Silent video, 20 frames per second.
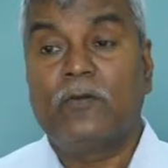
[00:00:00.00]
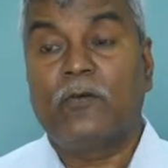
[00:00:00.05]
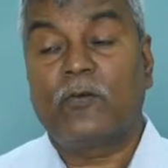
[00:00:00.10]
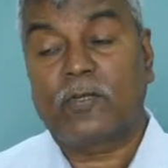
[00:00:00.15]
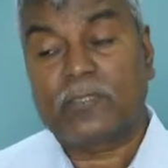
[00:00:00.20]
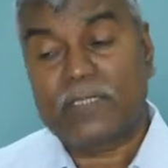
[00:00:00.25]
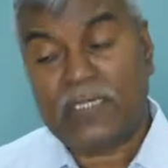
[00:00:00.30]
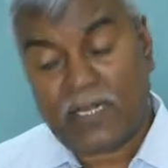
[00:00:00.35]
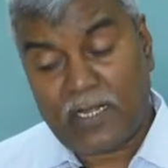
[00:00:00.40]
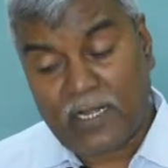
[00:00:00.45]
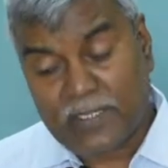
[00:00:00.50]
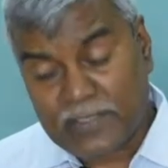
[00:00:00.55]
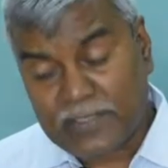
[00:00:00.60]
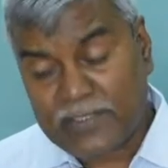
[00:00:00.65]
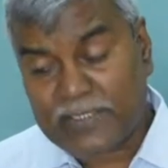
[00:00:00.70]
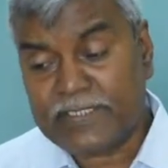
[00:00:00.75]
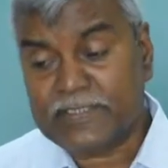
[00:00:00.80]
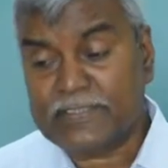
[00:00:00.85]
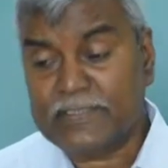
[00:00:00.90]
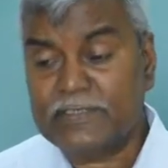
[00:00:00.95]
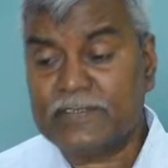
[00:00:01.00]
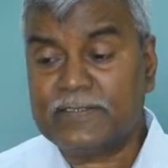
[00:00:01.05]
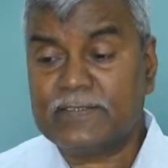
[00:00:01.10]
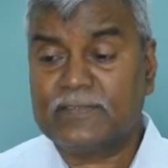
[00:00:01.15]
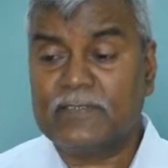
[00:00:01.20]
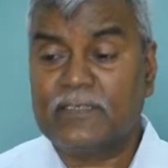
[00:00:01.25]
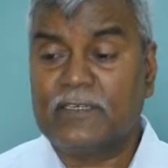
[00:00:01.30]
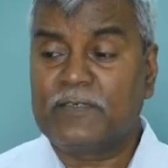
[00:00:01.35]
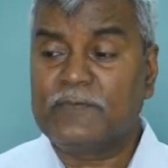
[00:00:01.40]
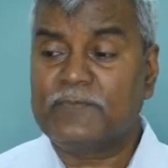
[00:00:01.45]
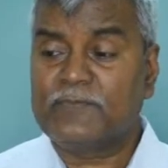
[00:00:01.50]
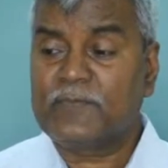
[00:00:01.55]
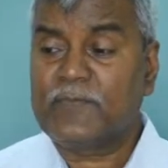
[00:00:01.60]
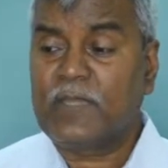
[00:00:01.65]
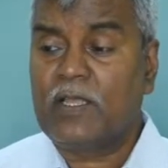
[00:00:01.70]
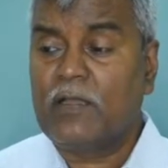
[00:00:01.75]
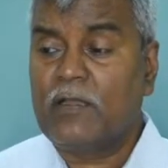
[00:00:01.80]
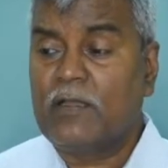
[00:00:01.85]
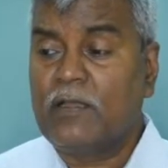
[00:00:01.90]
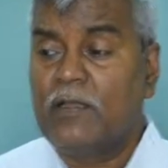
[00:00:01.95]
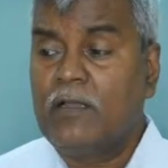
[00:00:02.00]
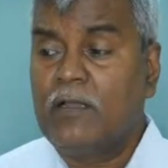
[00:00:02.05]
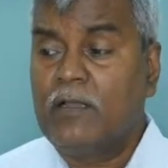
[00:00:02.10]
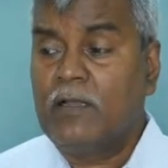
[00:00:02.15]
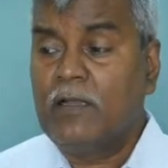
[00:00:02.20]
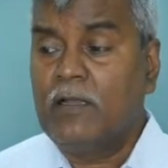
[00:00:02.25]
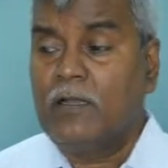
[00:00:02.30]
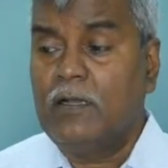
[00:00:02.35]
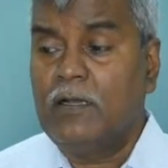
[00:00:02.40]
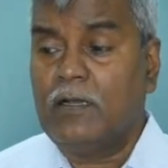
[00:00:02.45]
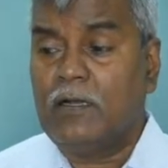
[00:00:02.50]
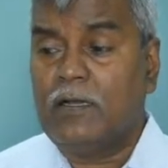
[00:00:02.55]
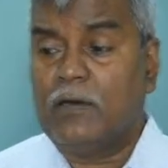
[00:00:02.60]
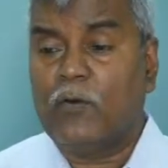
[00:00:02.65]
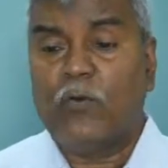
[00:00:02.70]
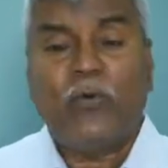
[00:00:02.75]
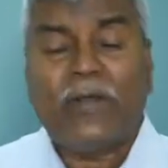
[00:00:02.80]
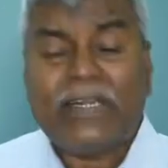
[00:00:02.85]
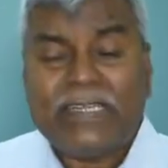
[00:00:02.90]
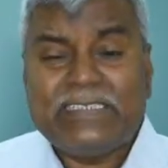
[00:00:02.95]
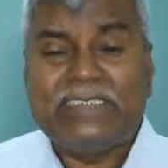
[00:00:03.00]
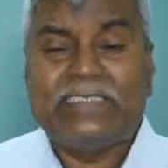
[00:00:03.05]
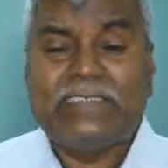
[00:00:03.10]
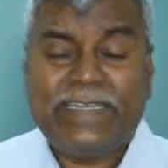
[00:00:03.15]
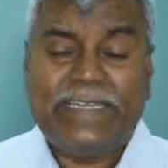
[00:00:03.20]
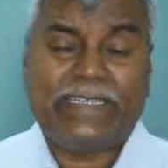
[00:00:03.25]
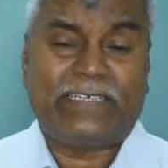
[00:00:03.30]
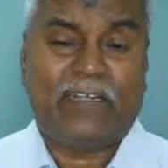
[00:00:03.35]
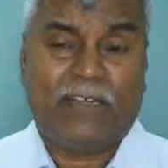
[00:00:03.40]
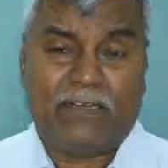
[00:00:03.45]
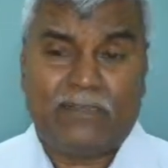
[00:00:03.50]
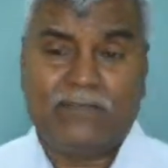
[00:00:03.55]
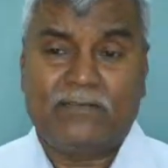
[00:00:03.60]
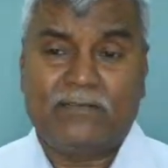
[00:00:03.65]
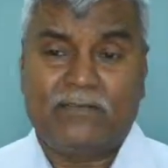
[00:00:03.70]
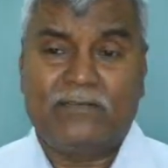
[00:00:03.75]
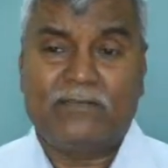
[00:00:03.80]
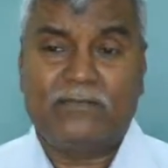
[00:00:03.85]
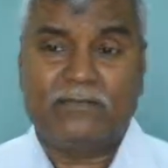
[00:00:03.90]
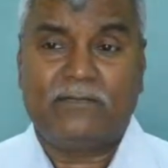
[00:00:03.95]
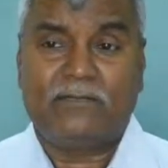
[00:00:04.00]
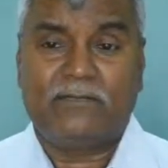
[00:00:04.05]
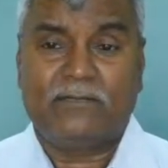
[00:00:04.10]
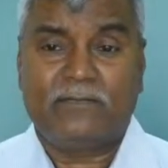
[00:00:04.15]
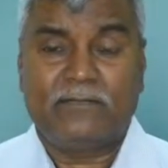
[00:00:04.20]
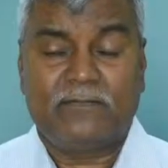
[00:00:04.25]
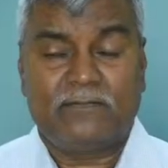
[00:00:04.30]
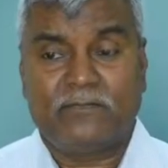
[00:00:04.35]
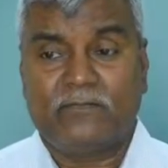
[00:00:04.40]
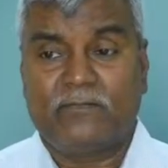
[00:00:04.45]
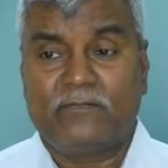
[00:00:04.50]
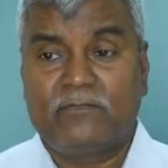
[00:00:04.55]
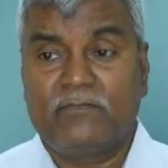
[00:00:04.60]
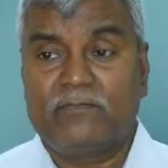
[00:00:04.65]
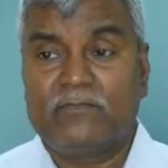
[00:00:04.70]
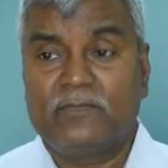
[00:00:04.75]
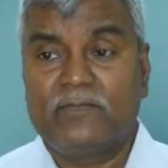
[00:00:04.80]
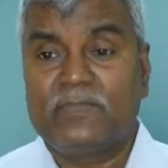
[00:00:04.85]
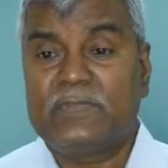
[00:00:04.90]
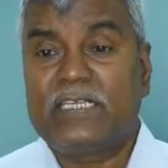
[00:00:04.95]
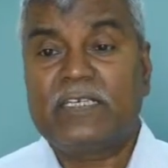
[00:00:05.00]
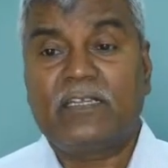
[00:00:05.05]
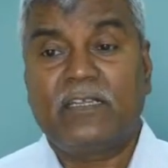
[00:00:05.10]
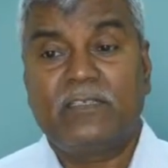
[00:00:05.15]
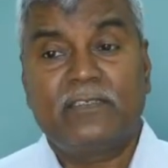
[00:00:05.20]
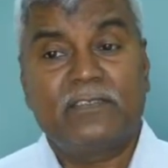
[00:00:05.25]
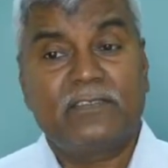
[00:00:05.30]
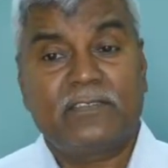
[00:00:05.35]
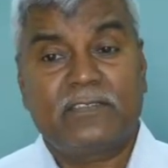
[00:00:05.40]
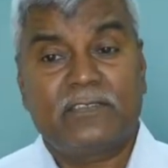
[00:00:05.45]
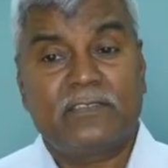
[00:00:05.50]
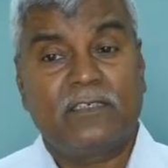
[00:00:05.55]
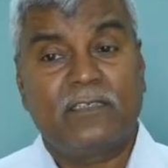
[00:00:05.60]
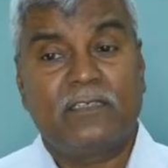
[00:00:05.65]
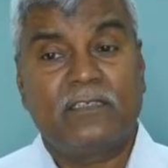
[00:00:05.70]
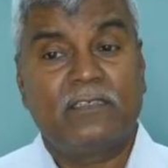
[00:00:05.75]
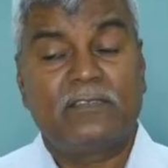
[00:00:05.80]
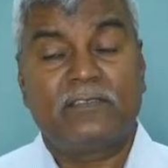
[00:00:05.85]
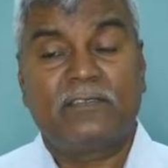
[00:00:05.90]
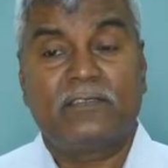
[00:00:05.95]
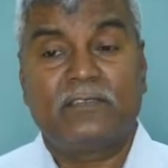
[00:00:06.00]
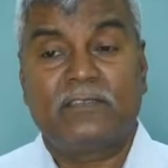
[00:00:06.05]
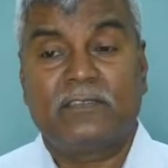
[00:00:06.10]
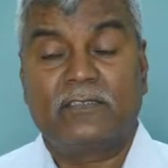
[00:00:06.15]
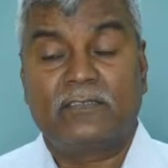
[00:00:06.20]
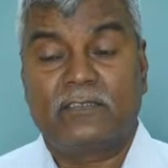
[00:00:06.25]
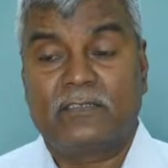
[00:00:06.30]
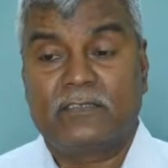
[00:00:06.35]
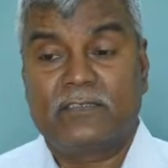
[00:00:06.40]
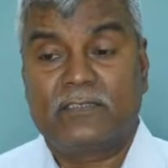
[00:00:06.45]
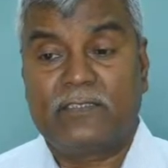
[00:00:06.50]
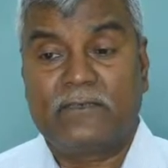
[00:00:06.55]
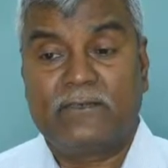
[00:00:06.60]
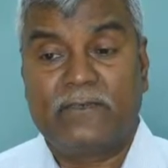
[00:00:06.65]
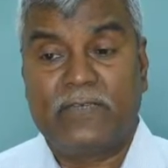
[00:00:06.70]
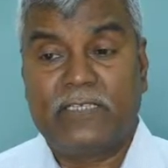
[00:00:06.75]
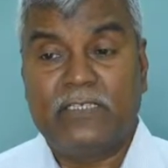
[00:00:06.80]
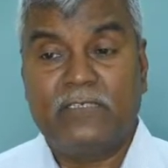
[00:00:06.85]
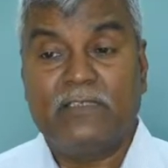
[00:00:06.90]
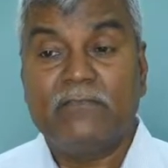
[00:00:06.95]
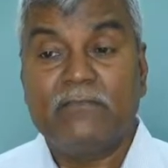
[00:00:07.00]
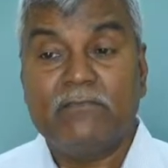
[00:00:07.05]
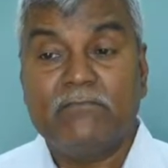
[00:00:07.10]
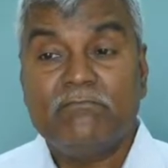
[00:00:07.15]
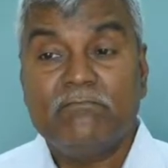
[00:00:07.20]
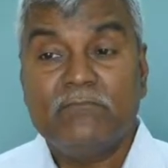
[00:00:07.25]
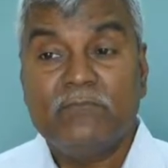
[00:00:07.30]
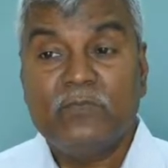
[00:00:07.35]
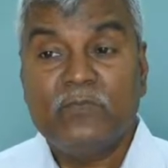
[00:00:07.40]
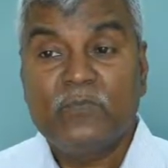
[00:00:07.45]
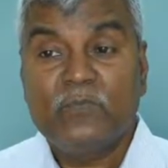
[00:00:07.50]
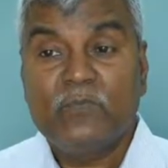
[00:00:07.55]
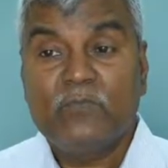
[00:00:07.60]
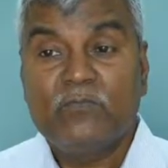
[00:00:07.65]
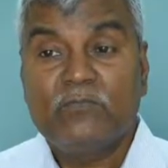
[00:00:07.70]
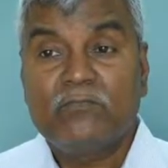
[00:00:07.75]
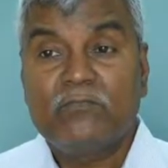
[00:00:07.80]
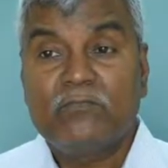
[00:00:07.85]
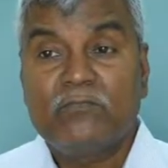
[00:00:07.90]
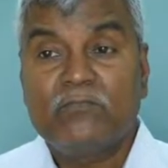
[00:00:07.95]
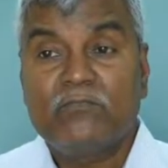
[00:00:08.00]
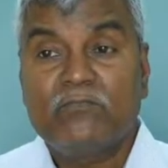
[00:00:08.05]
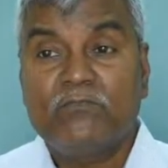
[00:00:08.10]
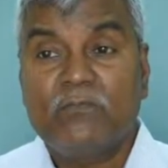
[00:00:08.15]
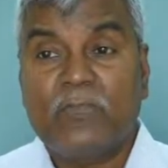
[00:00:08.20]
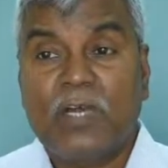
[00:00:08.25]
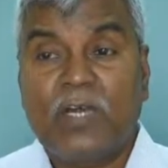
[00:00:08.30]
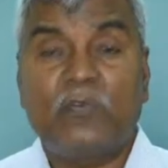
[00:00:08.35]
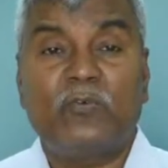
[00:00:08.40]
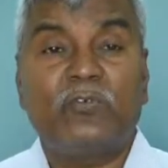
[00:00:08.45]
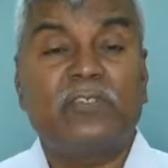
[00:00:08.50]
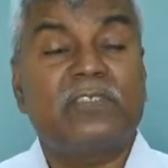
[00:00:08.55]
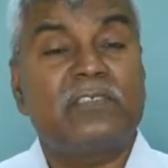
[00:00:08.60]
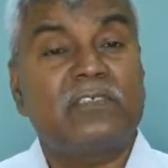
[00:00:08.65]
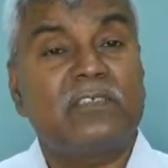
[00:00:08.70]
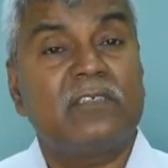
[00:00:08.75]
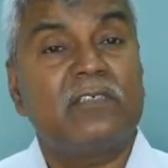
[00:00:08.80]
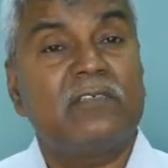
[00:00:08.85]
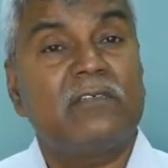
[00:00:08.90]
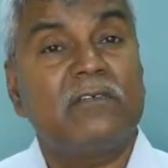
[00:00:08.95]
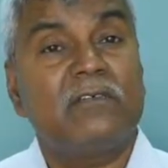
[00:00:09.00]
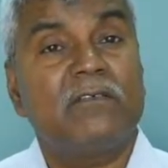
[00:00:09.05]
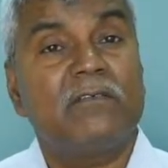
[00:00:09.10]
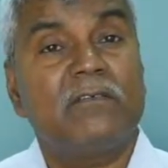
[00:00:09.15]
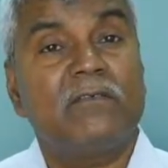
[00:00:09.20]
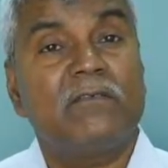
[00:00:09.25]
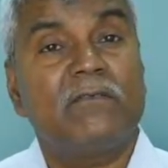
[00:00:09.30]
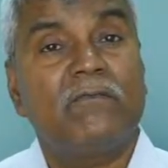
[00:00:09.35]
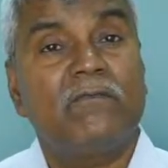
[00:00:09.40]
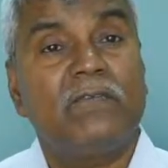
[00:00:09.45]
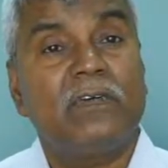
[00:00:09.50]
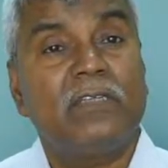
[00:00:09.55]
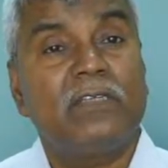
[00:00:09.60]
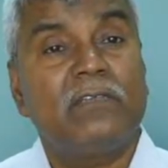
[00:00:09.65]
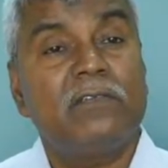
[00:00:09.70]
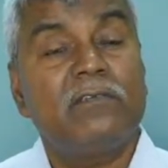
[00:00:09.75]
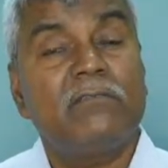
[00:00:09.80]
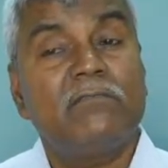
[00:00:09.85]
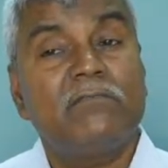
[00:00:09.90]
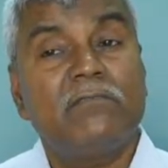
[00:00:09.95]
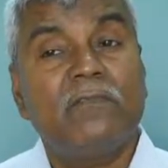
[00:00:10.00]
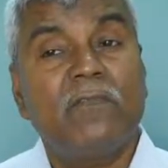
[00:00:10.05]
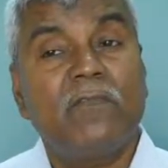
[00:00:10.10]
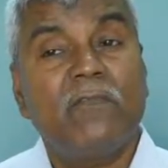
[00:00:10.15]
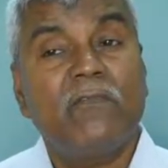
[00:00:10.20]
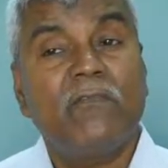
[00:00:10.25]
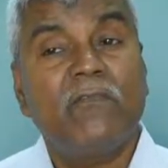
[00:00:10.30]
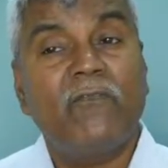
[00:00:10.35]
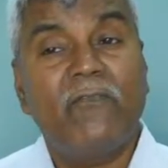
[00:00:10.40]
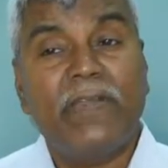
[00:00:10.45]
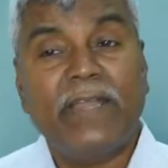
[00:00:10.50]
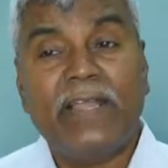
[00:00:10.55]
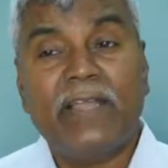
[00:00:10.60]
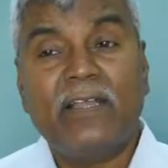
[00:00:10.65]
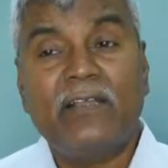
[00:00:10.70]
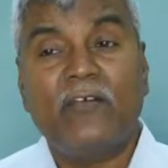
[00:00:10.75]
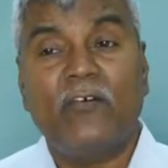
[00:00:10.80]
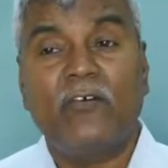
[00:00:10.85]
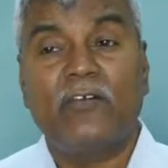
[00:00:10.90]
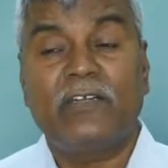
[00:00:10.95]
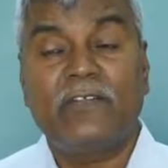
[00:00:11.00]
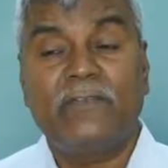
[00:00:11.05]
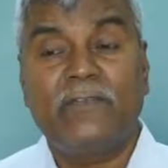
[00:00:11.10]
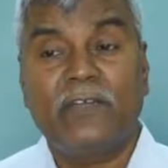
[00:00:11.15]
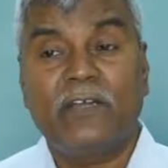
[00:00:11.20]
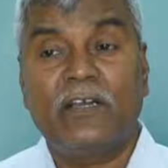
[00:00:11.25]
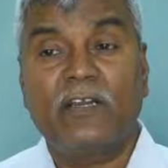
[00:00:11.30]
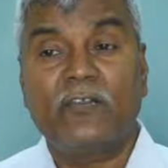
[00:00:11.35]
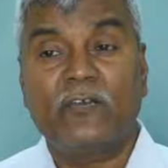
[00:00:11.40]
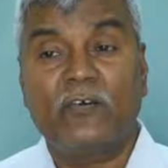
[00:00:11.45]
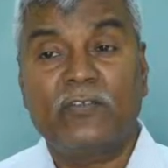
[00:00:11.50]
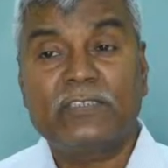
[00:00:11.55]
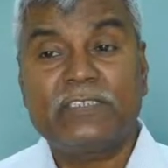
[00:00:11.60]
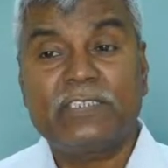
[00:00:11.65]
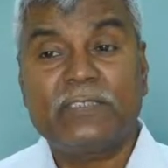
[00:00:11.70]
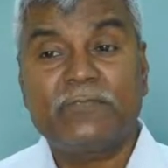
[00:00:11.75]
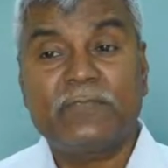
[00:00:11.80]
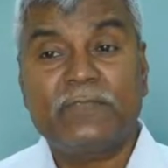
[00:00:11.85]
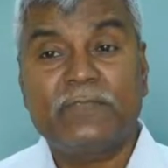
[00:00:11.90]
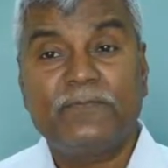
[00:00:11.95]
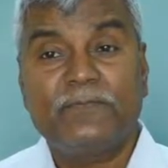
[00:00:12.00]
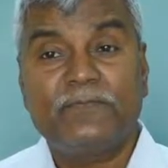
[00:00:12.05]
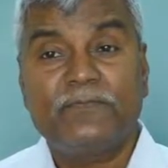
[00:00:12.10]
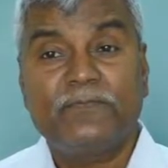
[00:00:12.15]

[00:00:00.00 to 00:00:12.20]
Okay, there are other cases. What is data? Data is a very, I would say, very vague or difficult concept.